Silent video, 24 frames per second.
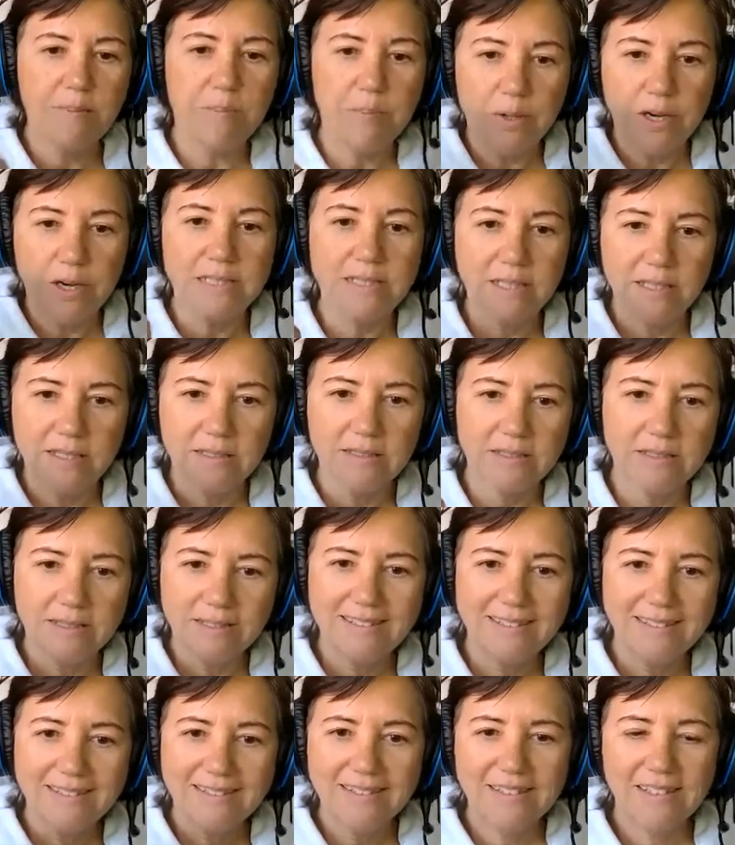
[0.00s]
stay
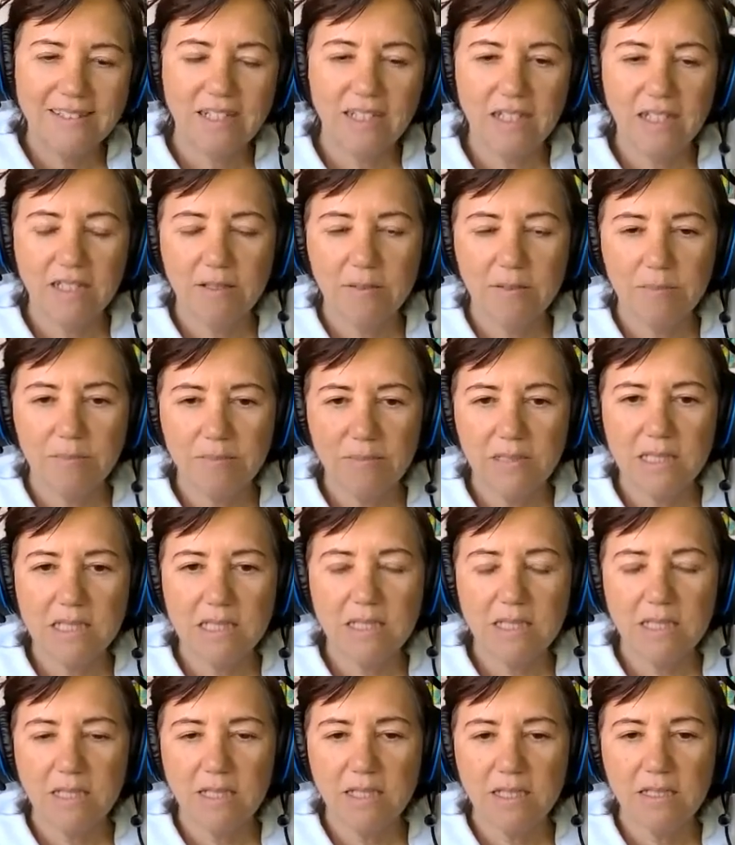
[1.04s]
present,
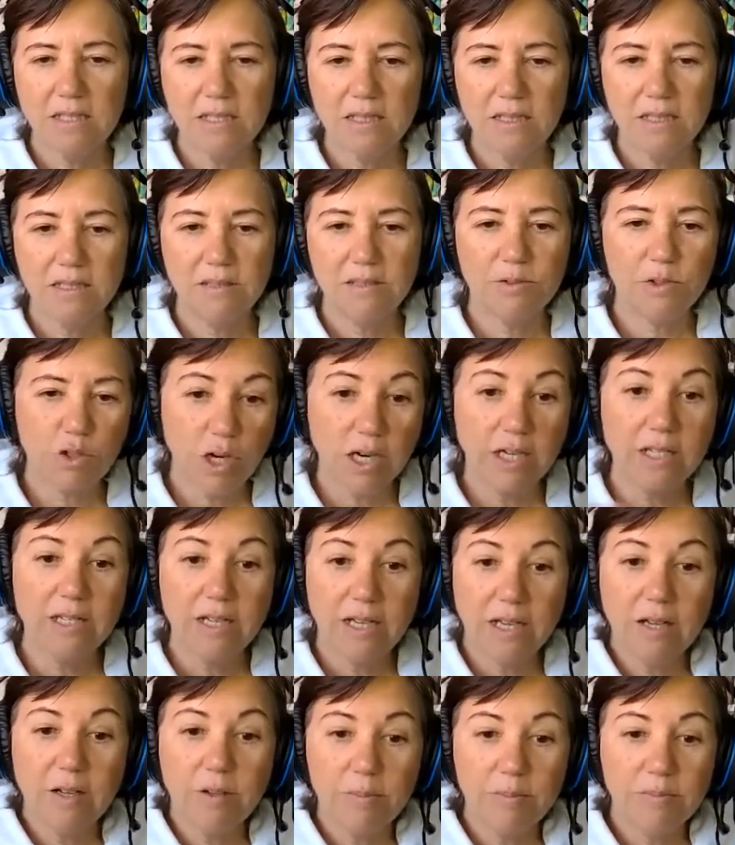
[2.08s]
listening,
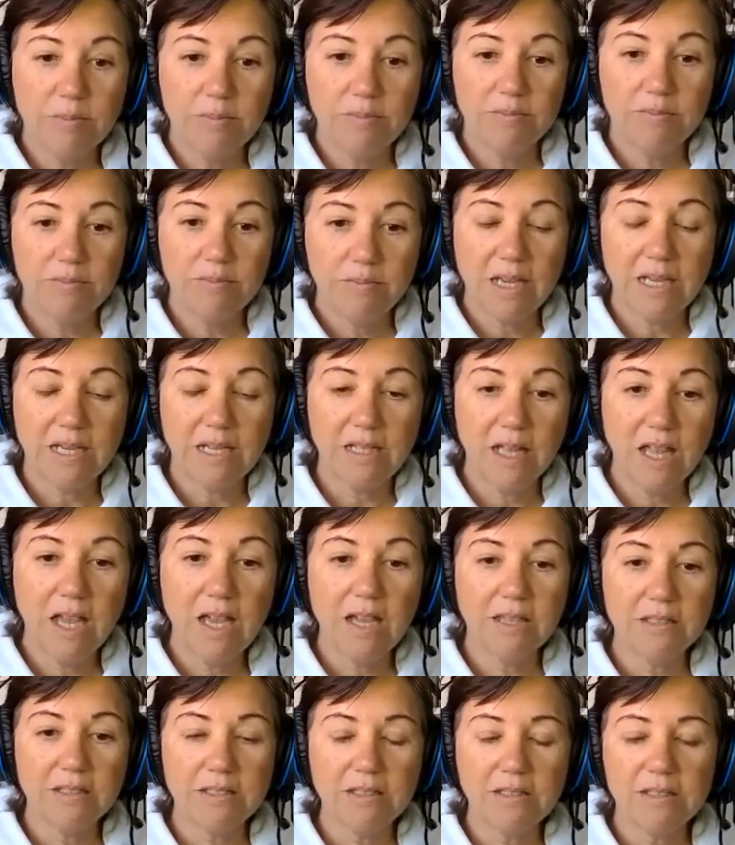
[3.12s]
trying to help my
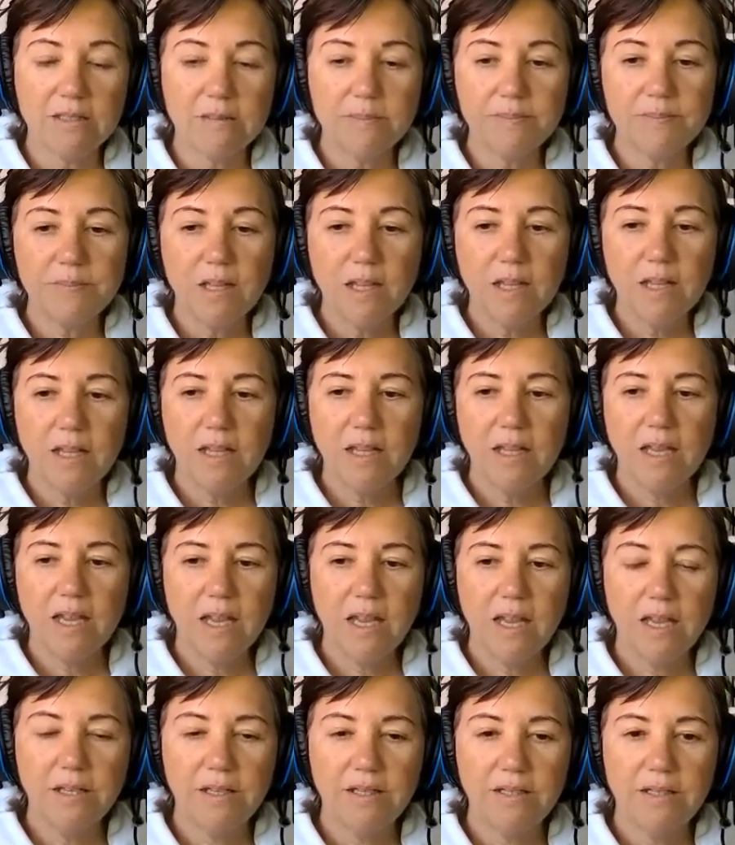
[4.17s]
clients.
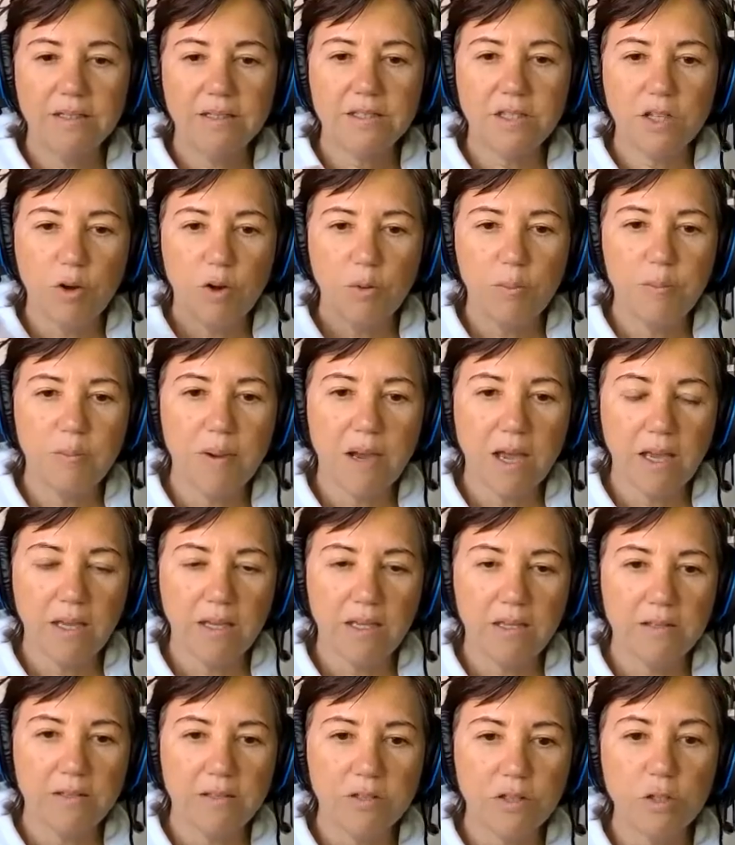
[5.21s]
And so
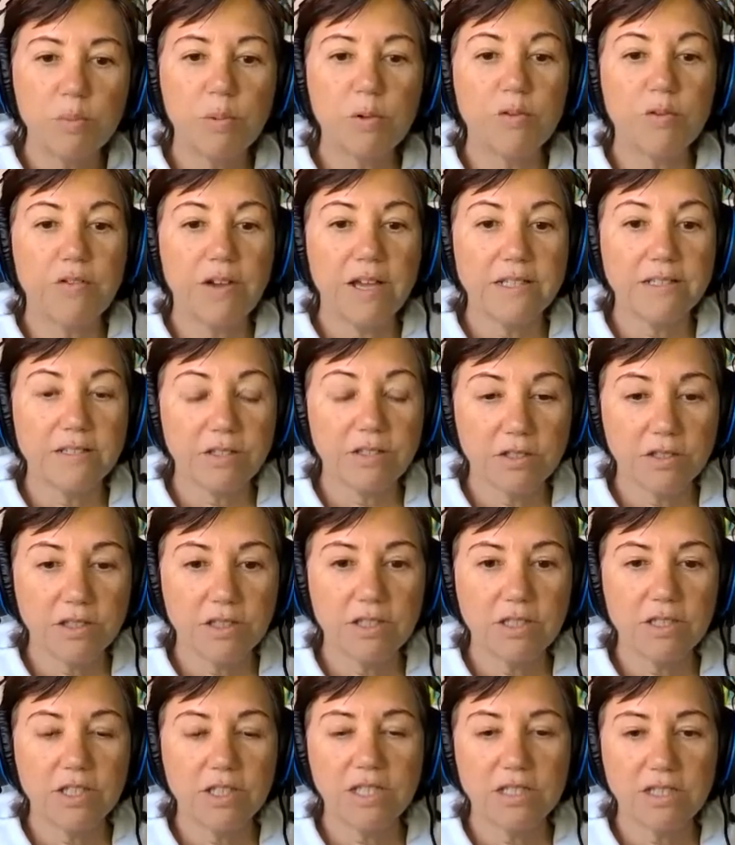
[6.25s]
my
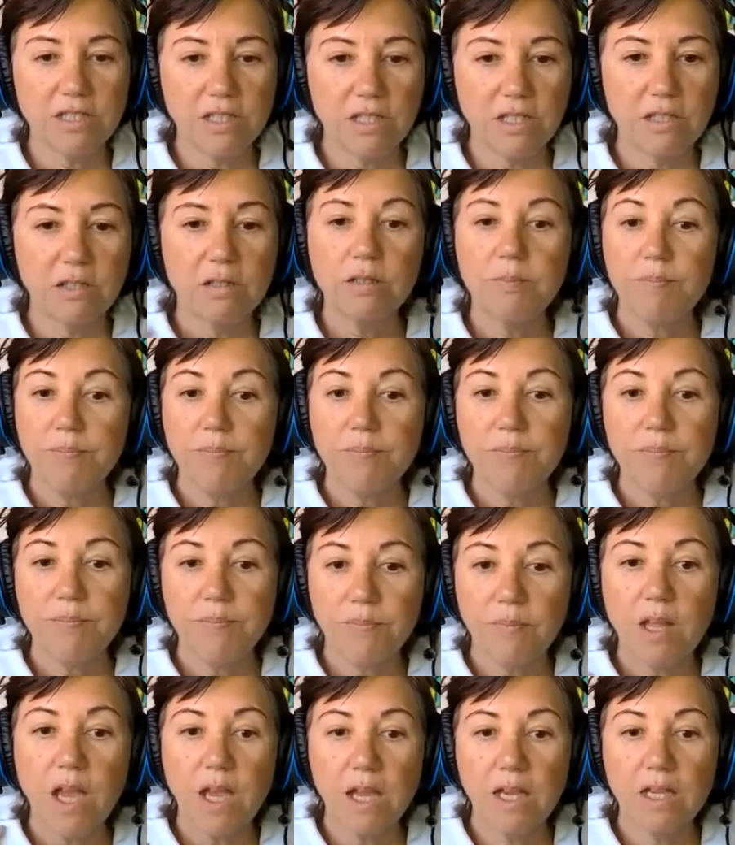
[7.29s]
supervisor suggested
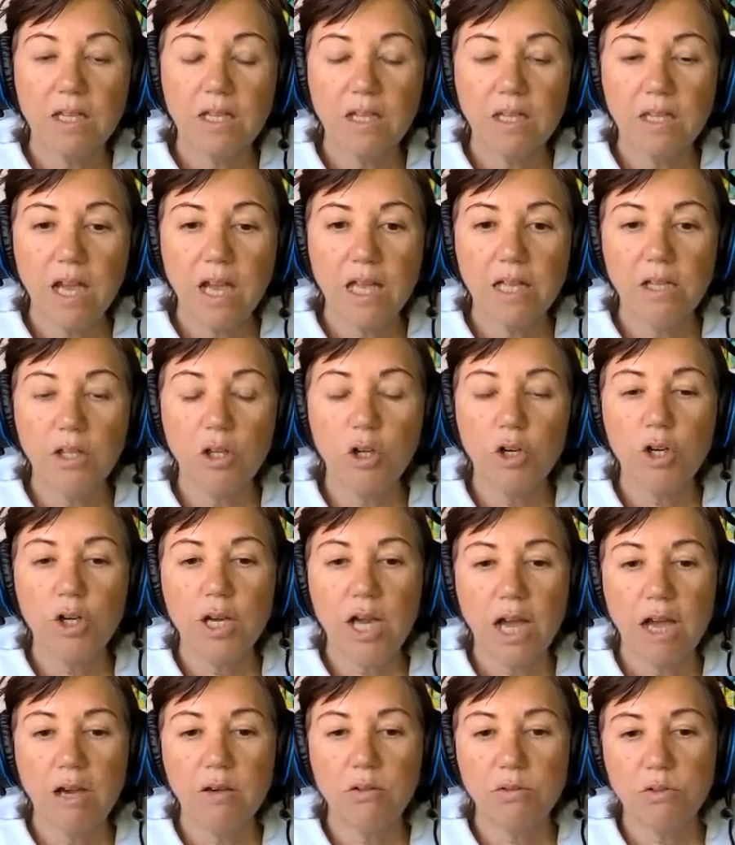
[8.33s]
I
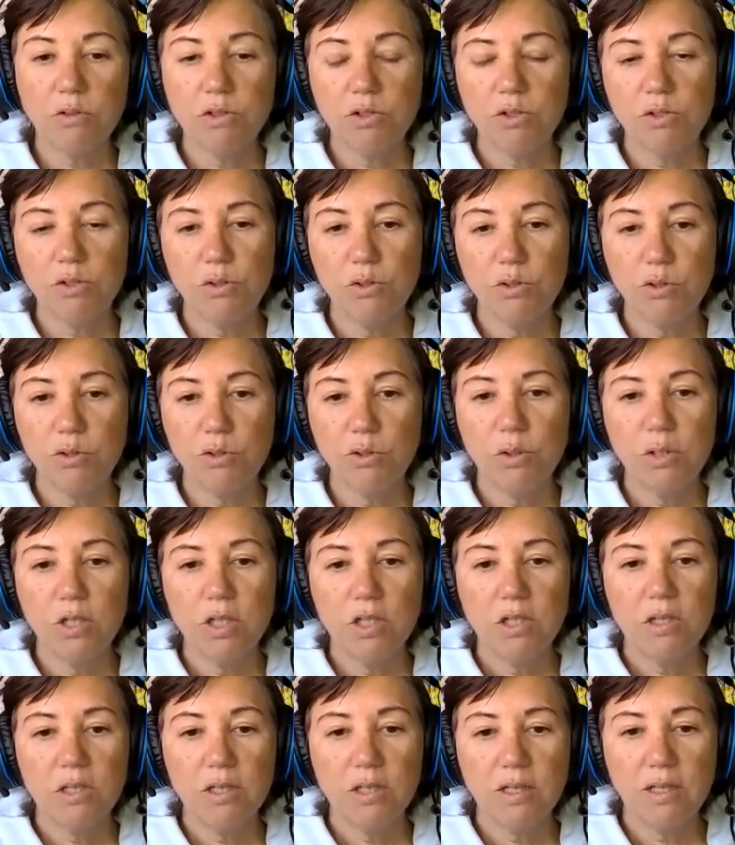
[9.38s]
learn how
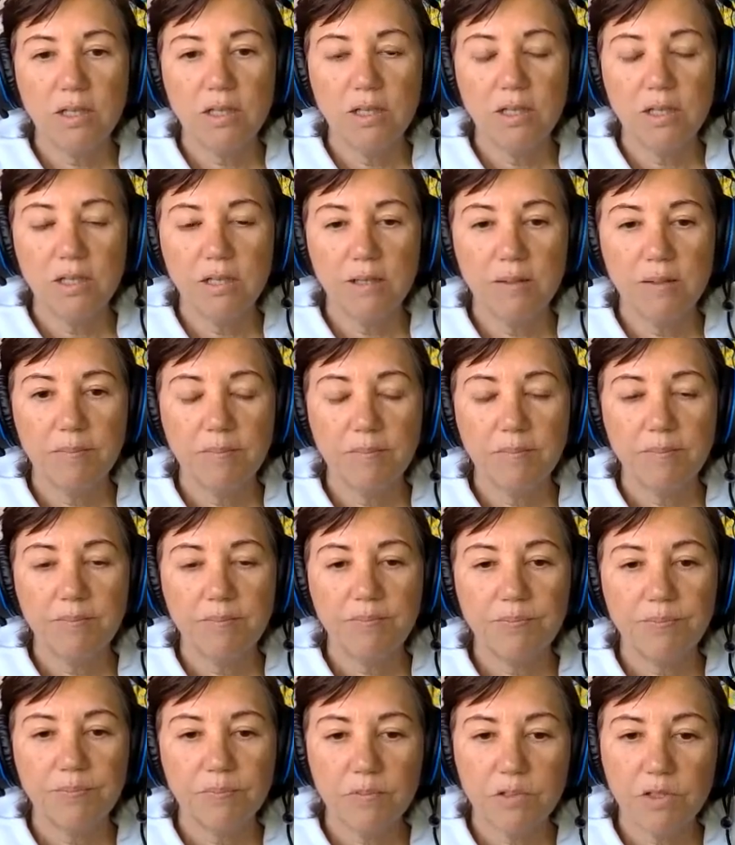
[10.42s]
to
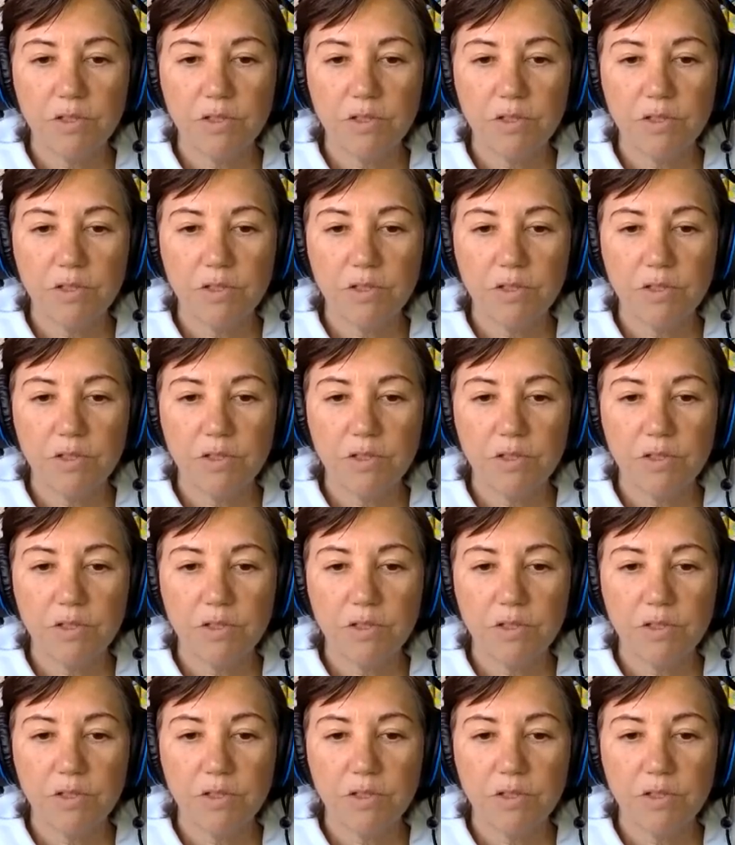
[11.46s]
um,